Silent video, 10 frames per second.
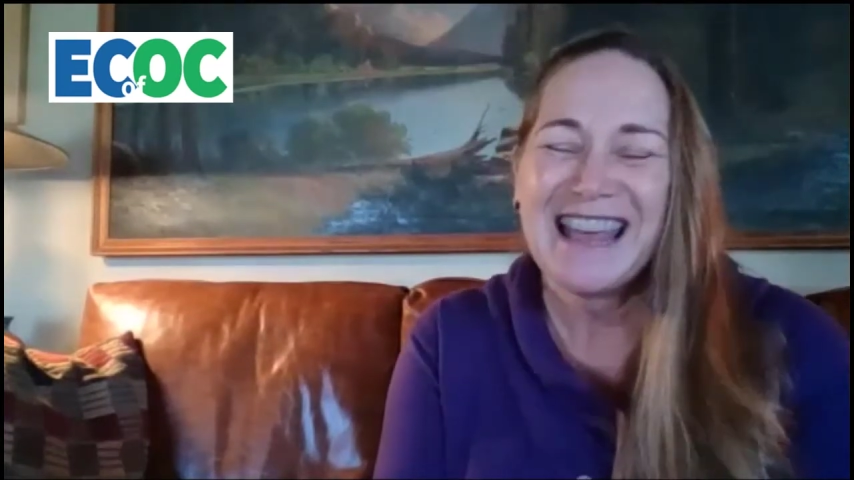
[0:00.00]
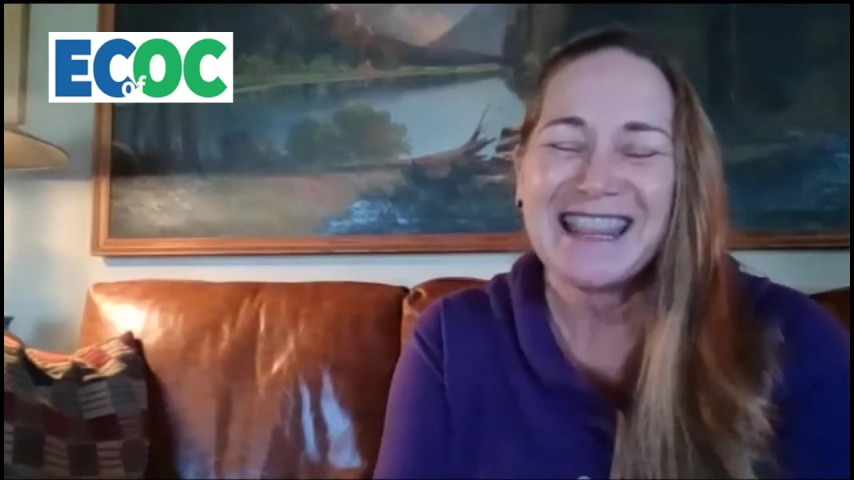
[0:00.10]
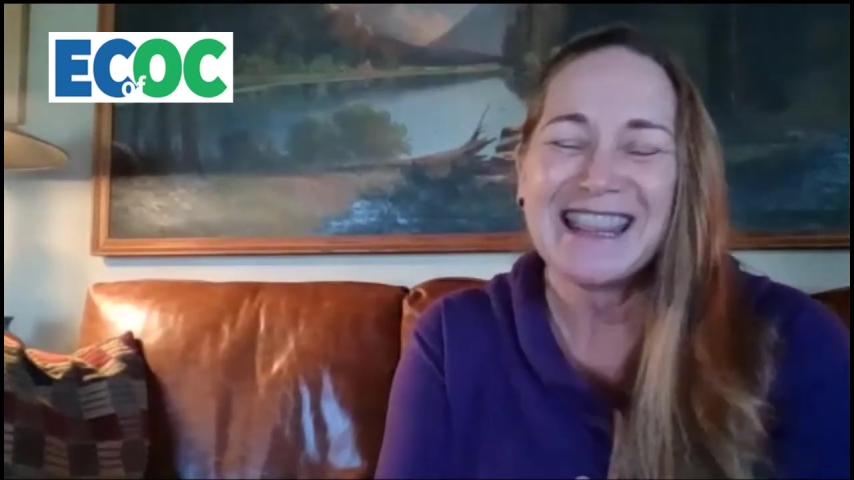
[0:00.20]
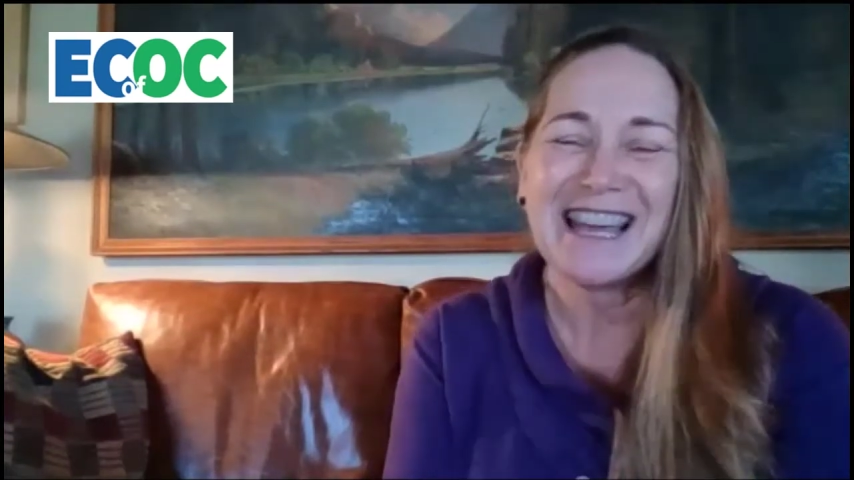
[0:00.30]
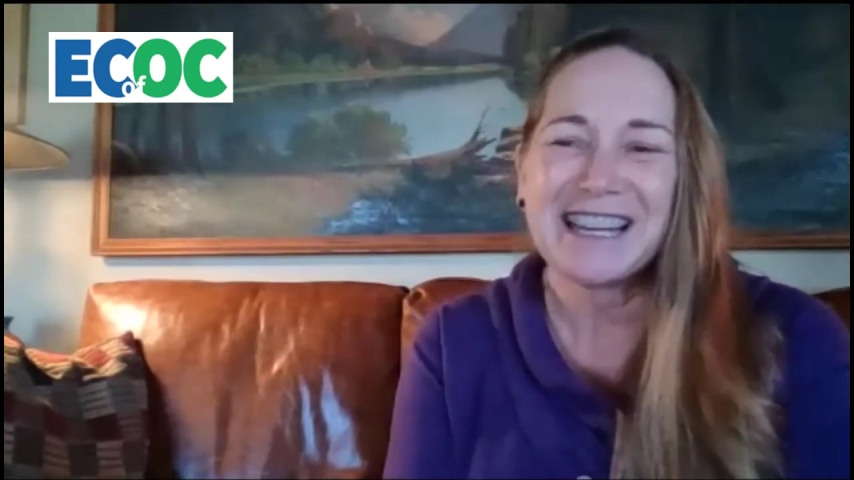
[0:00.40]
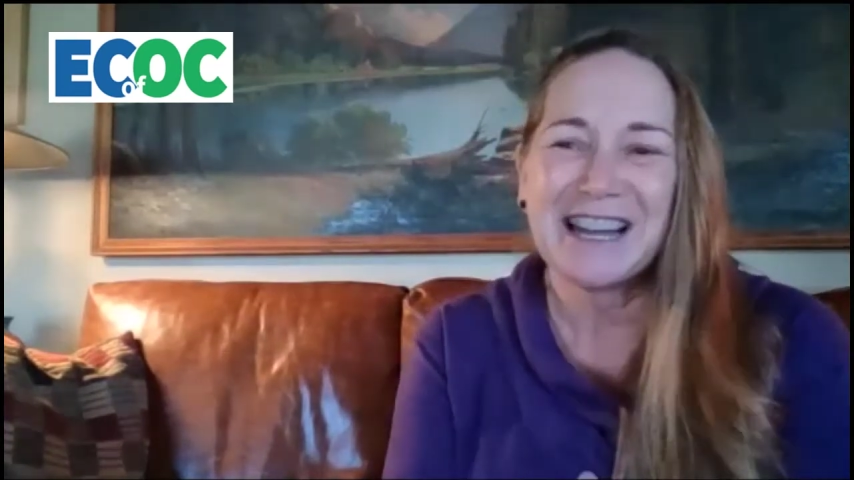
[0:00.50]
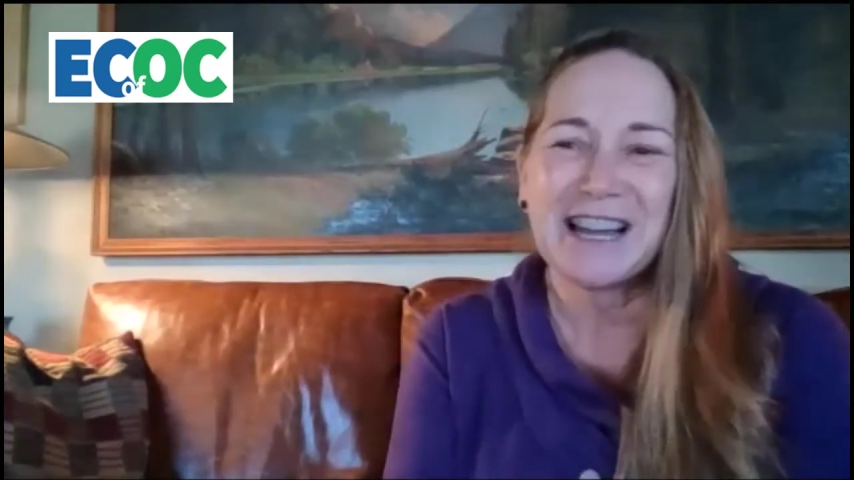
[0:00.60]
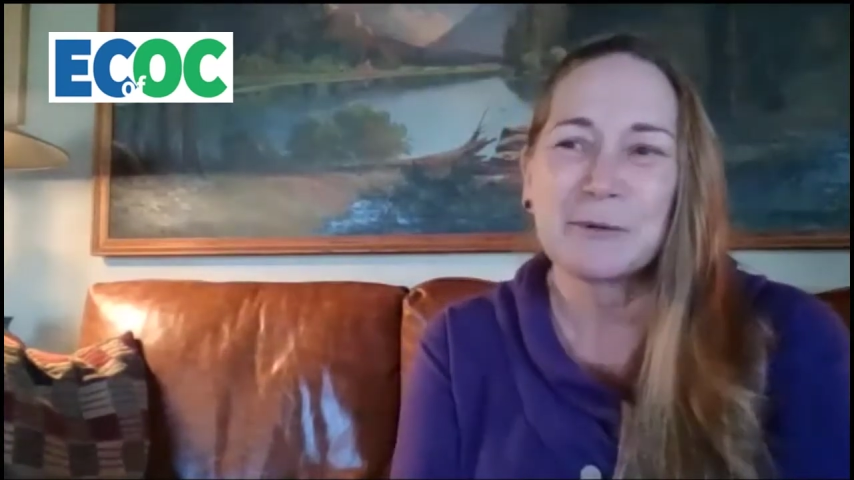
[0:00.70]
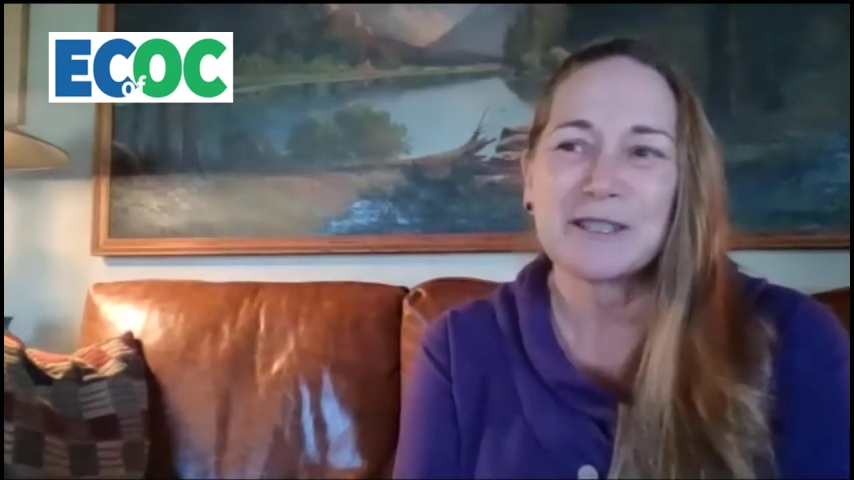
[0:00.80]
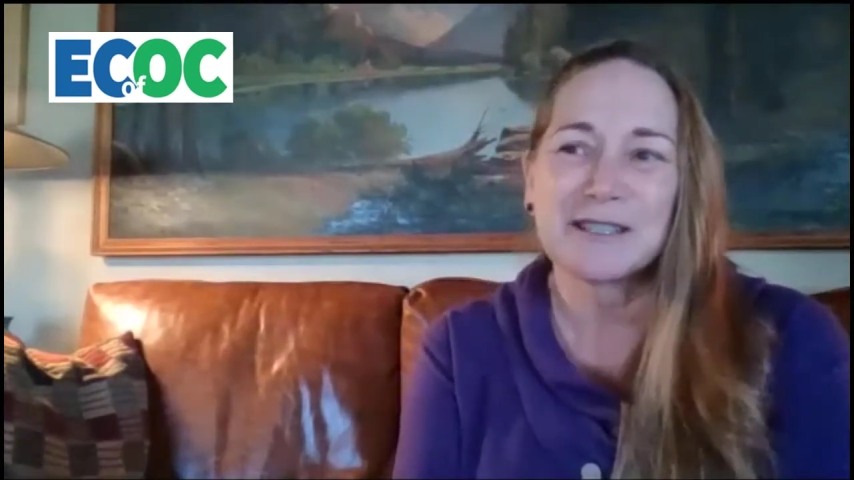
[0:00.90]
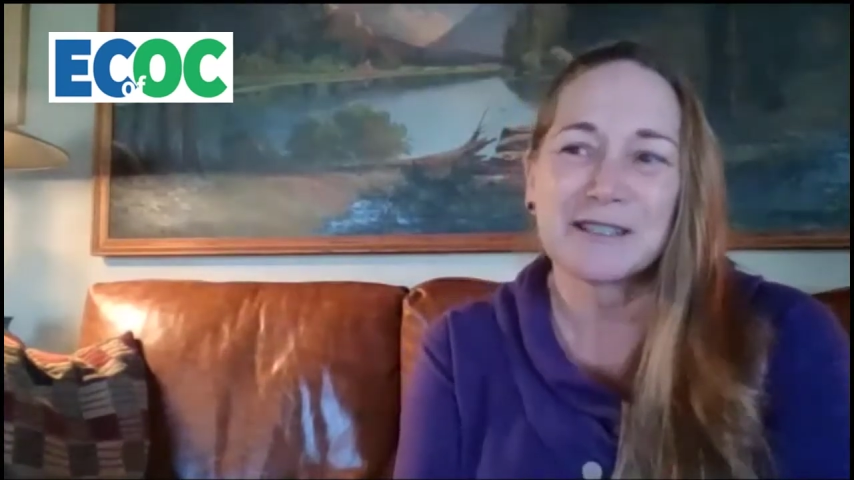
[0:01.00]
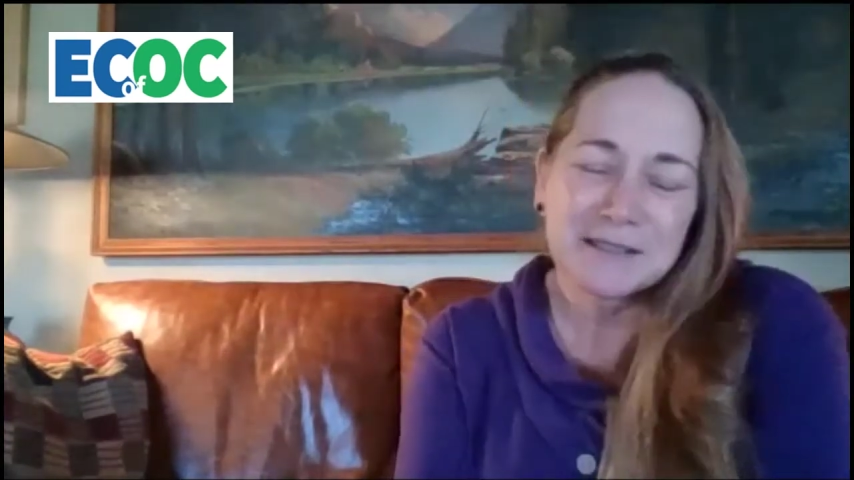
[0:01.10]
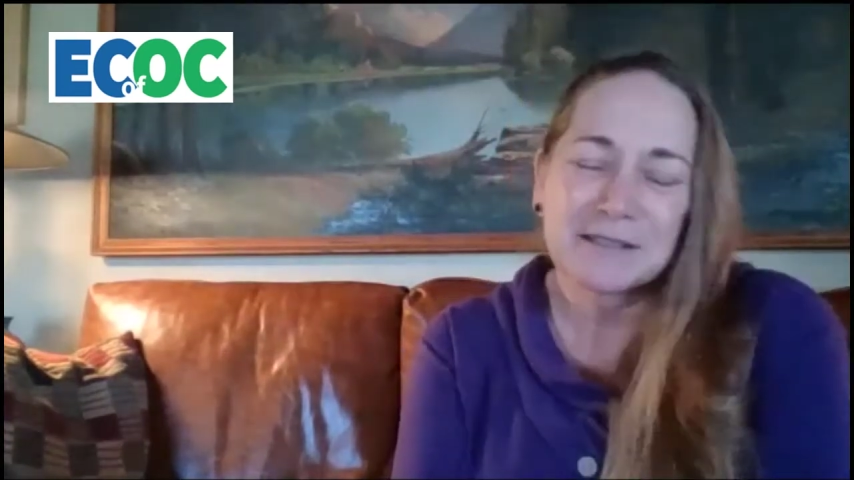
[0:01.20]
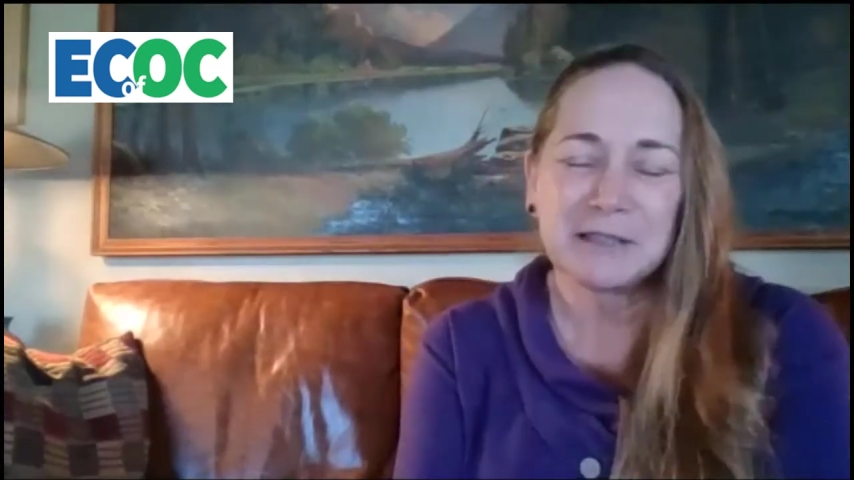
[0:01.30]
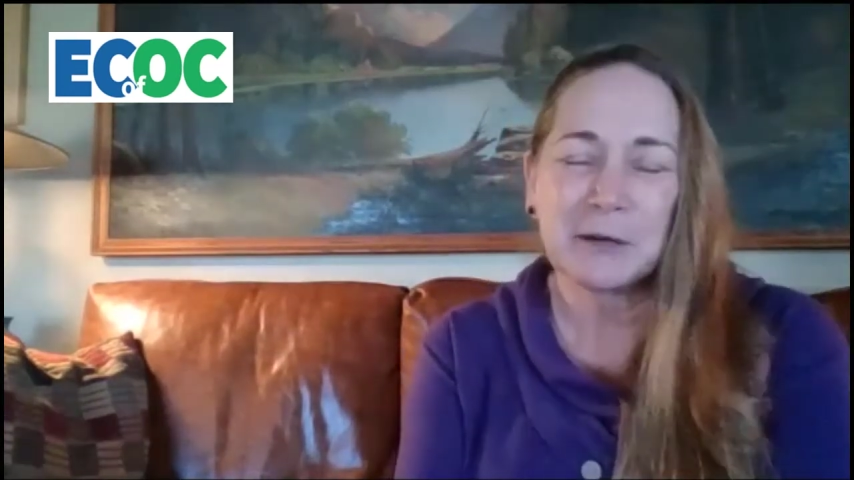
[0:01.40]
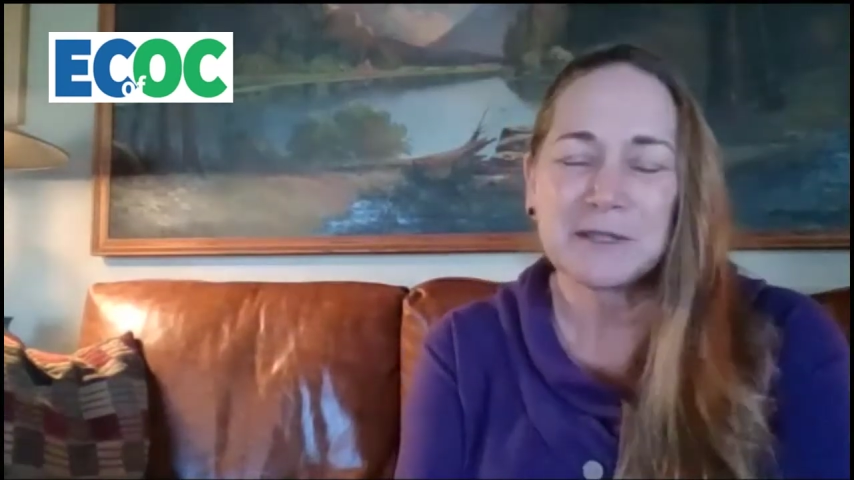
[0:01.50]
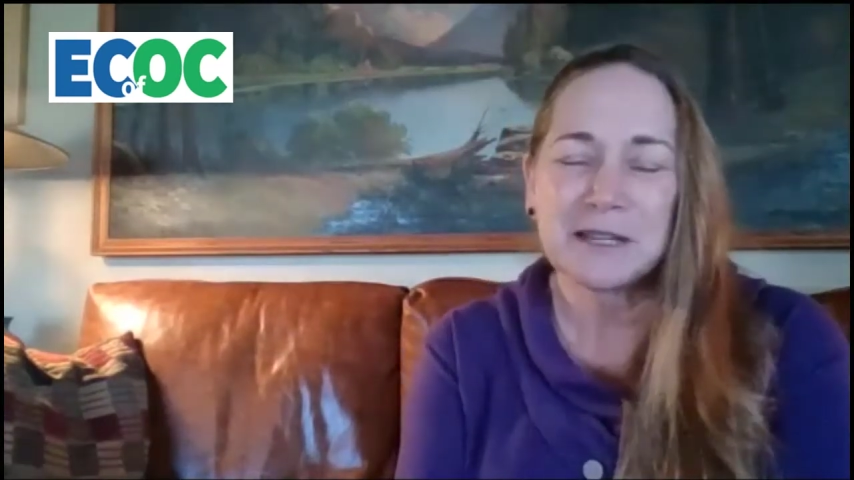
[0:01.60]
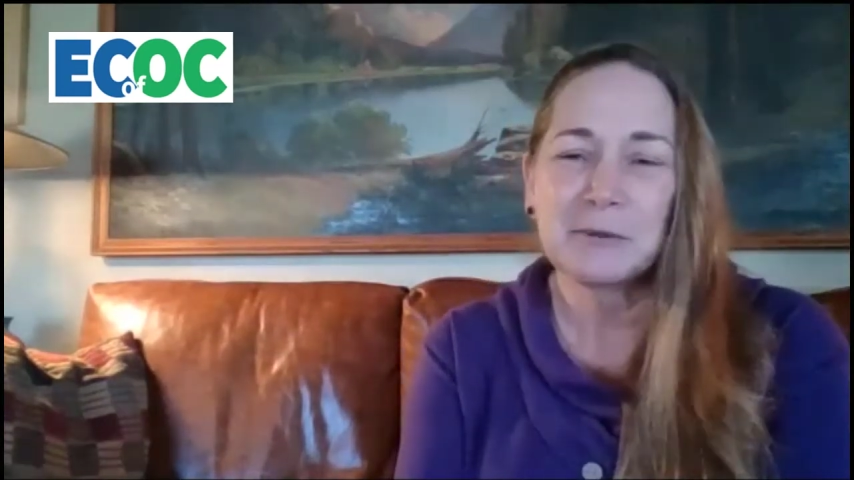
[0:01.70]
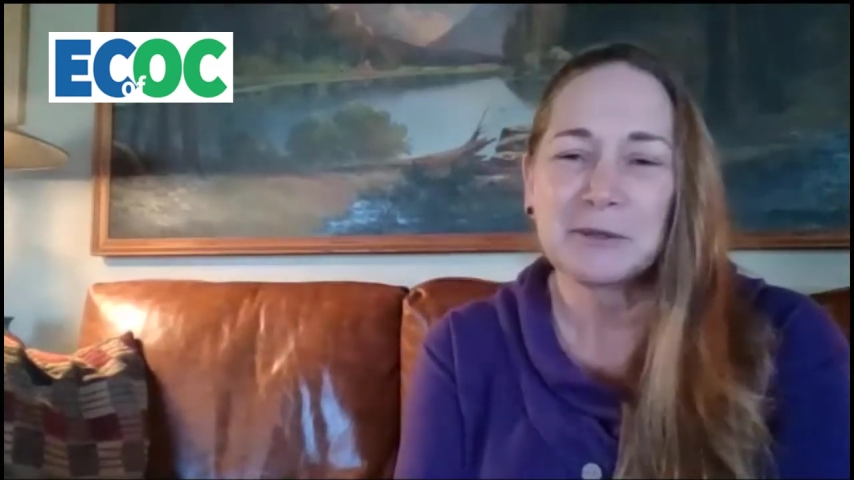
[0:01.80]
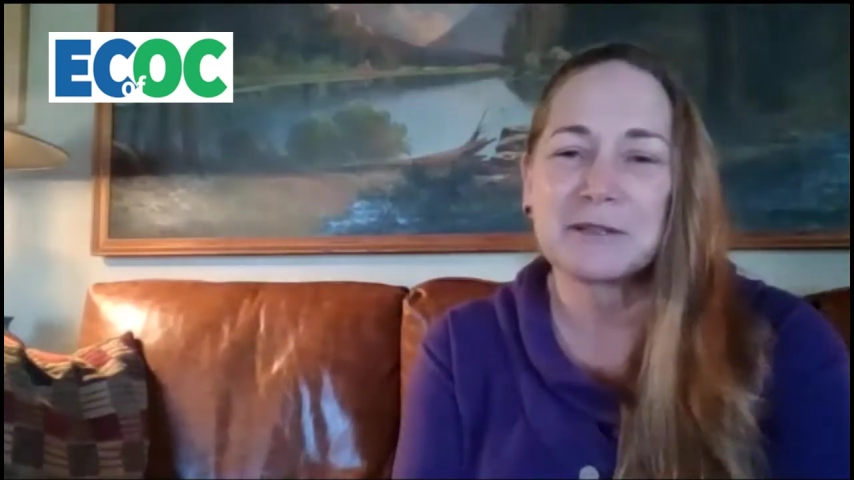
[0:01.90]
That I was
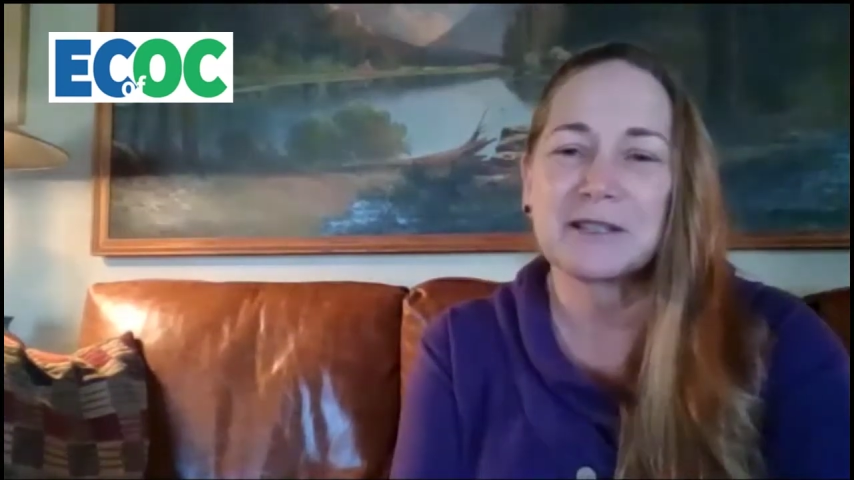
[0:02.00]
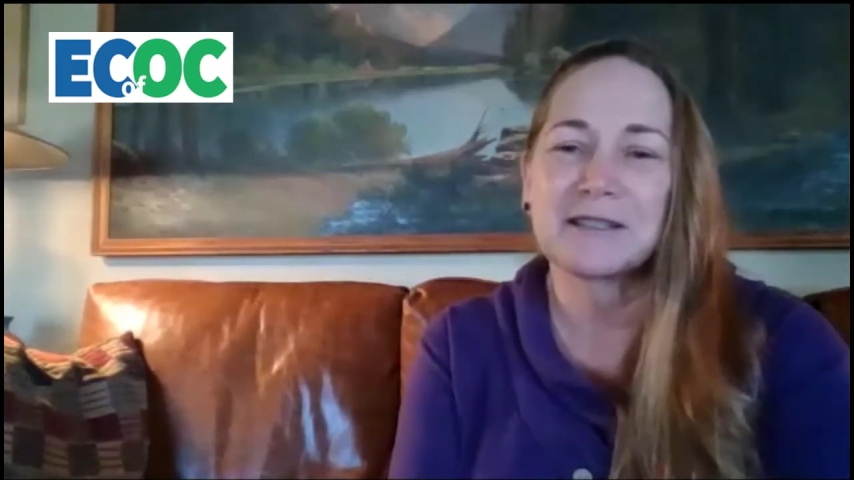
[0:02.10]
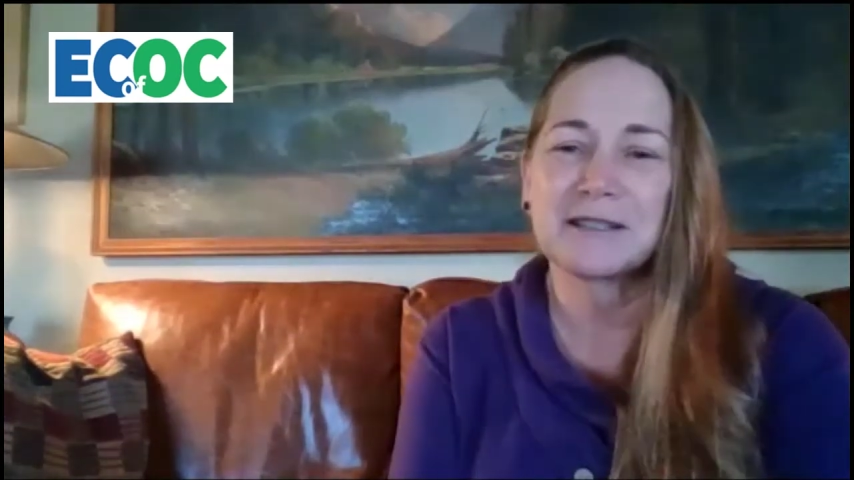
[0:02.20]
able to,